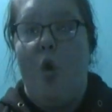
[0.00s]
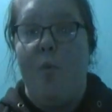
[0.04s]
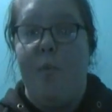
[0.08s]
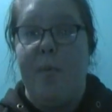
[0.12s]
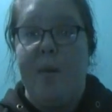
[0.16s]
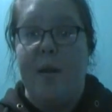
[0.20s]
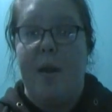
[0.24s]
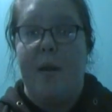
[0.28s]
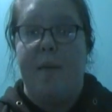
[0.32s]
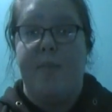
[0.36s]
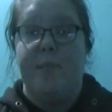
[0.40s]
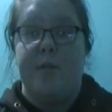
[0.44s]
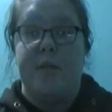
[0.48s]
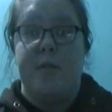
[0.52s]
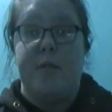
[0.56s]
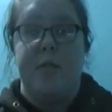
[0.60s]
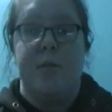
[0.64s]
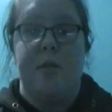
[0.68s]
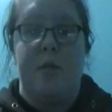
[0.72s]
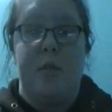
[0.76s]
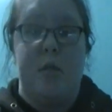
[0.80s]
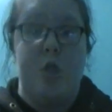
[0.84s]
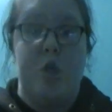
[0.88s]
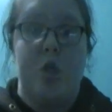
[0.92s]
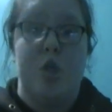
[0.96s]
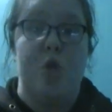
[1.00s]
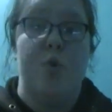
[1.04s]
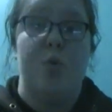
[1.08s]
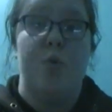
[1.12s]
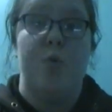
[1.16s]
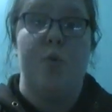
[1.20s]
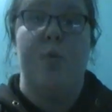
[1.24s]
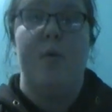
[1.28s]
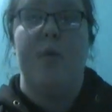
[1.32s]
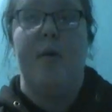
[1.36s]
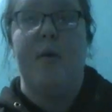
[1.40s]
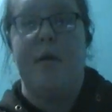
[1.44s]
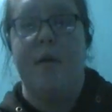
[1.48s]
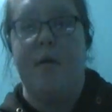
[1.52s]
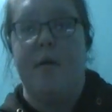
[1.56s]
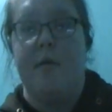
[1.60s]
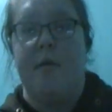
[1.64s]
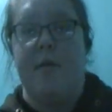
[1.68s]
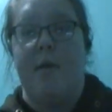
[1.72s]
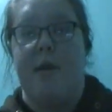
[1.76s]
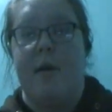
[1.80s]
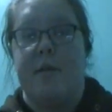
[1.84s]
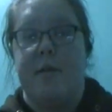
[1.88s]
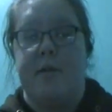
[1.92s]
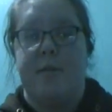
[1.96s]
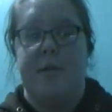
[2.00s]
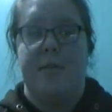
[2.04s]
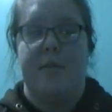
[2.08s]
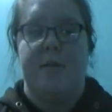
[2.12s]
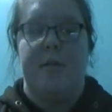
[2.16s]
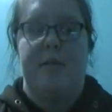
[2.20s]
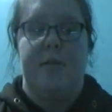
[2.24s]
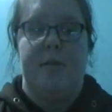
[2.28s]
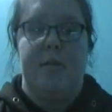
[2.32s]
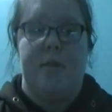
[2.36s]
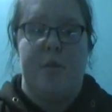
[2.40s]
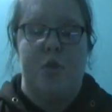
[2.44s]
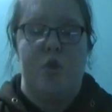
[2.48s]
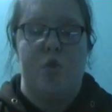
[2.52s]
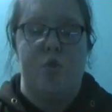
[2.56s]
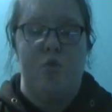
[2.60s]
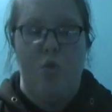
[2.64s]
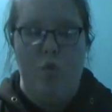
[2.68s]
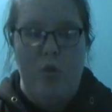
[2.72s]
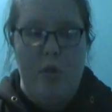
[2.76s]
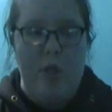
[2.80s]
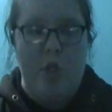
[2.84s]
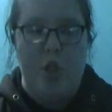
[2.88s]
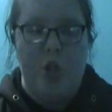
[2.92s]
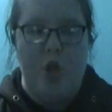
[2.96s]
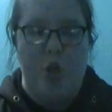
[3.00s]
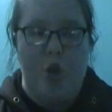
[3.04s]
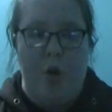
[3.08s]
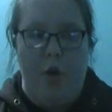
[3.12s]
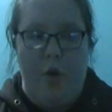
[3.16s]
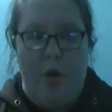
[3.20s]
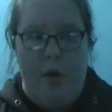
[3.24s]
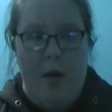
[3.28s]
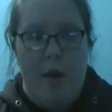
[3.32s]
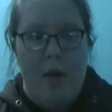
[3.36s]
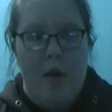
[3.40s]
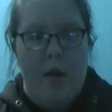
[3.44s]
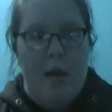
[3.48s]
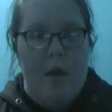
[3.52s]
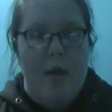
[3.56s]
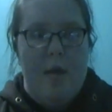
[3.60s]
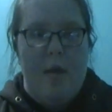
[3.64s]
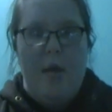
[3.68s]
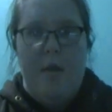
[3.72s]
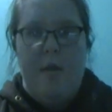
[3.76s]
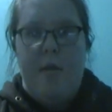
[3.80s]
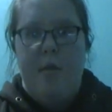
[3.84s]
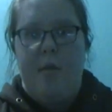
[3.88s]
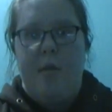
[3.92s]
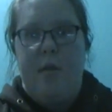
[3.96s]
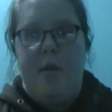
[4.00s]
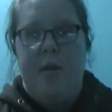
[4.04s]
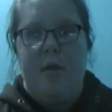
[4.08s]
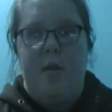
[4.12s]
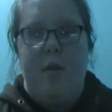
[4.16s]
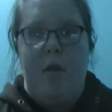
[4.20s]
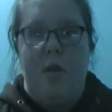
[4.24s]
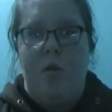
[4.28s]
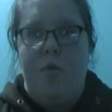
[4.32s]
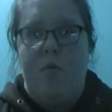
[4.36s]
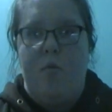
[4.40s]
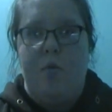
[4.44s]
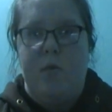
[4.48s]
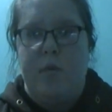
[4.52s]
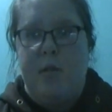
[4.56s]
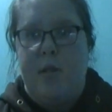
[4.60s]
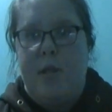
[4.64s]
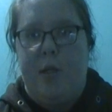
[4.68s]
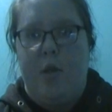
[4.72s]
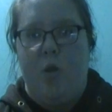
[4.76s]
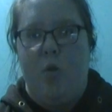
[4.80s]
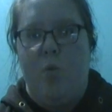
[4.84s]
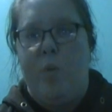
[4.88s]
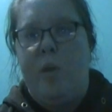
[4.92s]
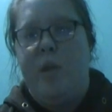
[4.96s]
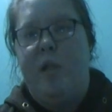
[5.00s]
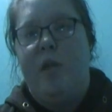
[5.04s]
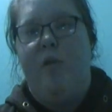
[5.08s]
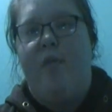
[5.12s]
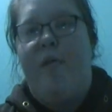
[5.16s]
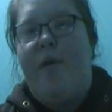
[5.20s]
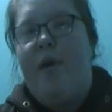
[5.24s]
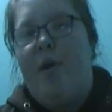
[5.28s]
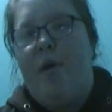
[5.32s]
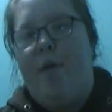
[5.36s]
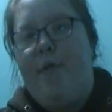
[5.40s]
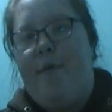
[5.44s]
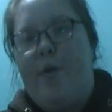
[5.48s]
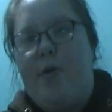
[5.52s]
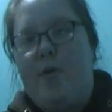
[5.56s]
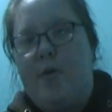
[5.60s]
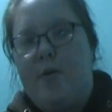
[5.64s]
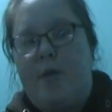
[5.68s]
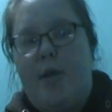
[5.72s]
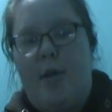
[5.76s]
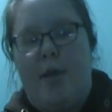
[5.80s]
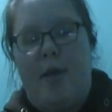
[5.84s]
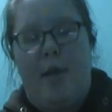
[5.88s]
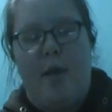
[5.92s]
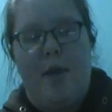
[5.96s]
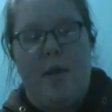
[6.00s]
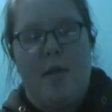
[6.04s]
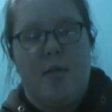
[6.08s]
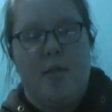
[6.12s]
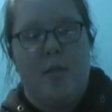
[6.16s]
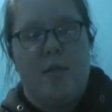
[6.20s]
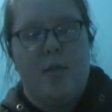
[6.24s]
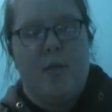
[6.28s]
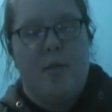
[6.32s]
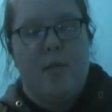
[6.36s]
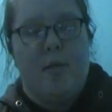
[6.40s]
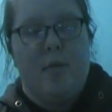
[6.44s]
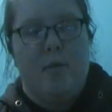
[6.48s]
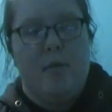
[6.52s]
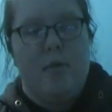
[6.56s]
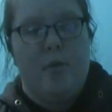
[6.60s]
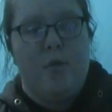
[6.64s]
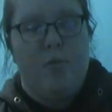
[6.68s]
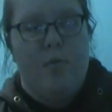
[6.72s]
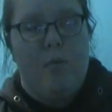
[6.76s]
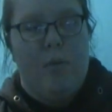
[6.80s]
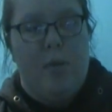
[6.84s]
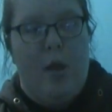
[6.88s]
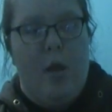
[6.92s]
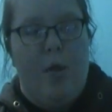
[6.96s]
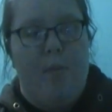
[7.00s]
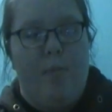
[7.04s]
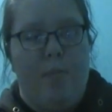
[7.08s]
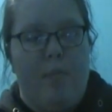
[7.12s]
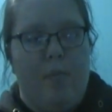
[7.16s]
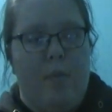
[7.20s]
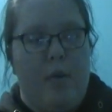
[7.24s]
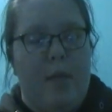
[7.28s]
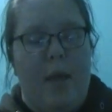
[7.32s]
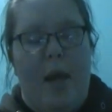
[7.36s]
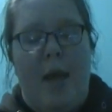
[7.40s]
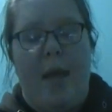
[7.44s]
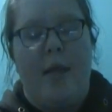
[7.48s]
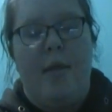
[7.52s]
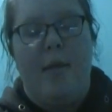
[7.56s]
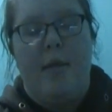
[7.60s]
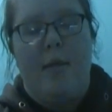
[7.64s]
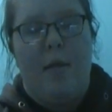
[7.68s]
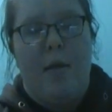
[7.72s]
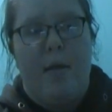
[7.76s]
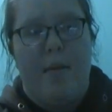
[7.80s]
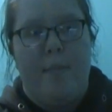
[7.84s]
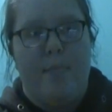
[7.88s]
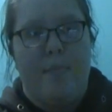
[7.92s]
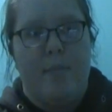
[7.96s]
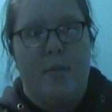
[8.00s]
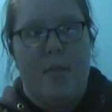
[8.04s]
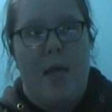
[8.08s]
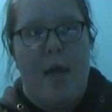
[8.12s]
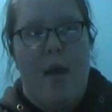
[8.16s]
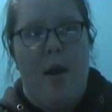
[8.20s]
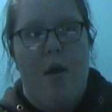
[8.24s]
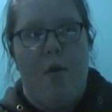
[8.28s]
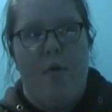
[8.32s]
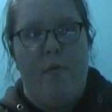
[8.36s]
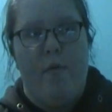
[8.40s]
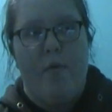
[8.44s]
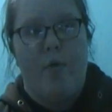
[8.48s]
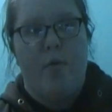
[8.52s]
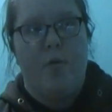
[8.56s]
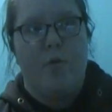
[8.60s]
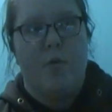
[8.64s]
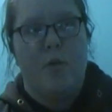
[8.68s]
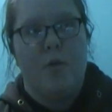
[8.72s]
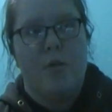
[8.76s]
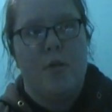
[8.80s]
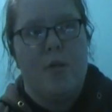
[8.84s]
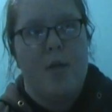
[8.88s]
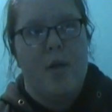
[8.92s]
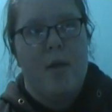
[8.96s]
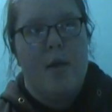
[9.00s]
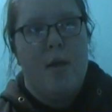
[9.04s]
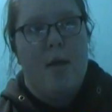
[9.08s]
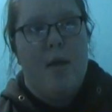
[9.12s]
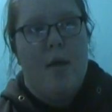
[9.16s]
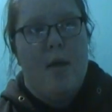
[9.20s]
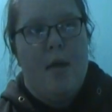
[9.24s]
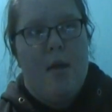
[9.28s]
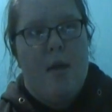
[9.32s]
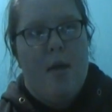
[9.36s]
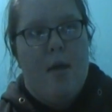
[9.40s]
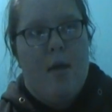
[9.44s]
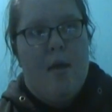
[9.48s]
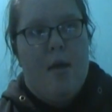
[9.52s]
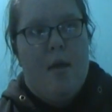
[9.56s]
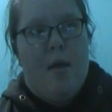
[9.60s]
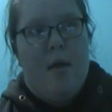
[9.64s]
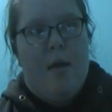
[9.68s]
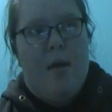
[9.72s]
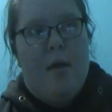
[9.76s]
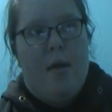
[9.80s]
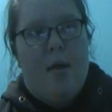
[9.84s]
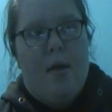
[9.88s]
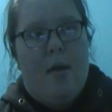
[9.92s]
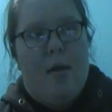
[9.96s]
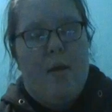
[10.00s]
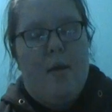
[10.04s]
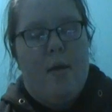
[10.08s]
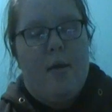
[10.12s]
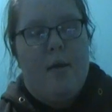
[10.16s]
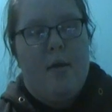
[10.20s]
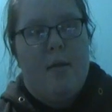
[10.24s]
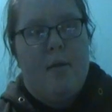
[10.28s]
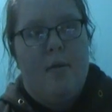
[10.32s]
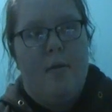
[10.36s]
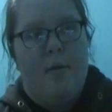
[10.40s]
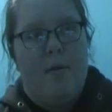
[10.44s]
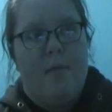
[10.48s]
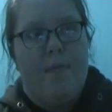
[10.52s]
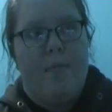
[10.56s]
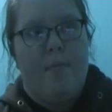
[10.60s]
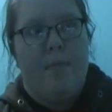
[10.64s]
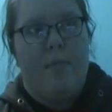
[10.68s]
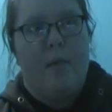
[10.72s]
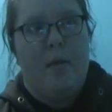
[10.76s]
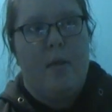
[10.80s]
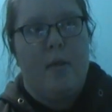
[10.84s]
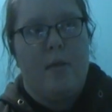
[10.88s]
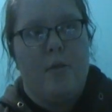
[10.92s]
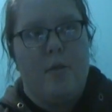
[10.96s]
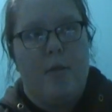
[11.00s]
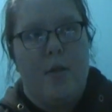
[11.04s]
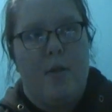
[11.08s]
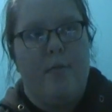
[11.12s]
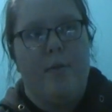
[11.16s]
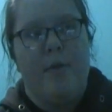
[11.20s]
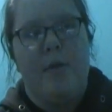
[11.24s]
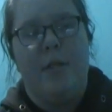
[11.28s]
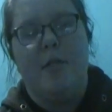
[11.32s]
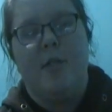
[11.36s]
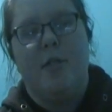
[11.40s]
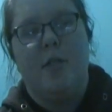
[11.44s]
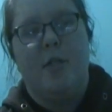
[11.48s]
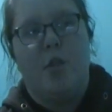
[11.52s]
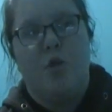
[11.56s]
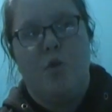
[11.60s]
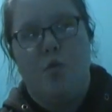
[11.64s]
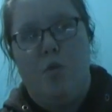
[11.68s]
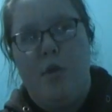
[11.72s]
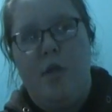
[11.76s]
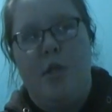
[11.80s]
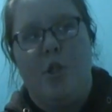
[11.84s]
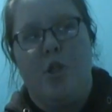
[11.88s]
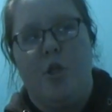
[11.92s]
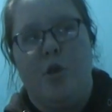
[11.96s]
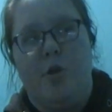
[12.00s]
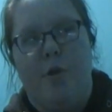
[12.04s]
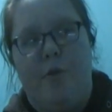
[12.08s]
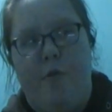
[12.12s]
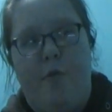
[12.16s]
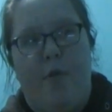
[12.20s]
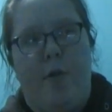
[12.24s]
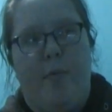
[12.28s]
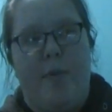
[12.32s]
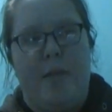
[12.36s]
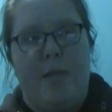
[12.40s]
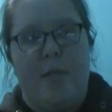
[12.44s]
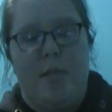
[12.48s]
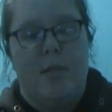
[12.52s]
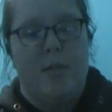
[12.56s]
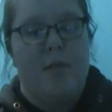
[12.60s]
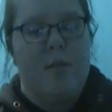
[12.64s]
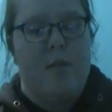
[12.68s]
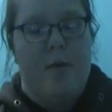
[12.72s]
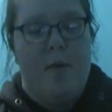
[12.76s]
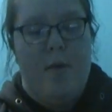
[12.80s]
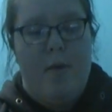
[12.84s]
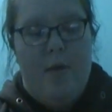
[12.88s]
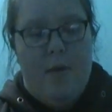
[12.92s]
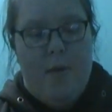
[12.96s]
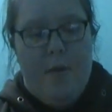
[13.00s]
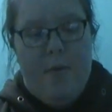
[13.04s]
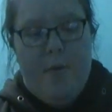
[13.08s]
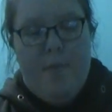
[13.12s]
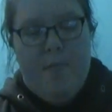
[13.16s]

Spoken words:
open up this cocoon that this creature that knows, like, the will of Erebos, I guess, and will help guide them to Erebos. So they release this creature from its